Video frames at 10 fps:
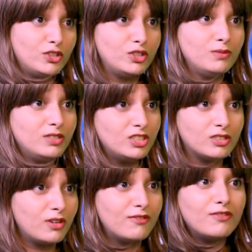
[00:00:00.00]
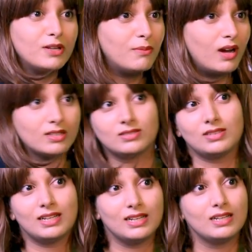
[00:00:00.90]
costume in just 150 bucks.
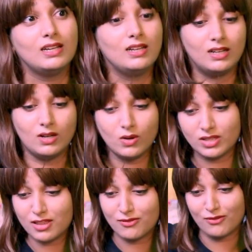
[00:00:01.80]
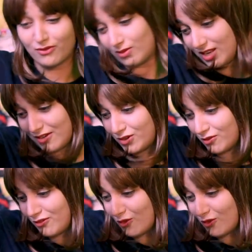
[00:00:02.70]
Like, oh, there's leftover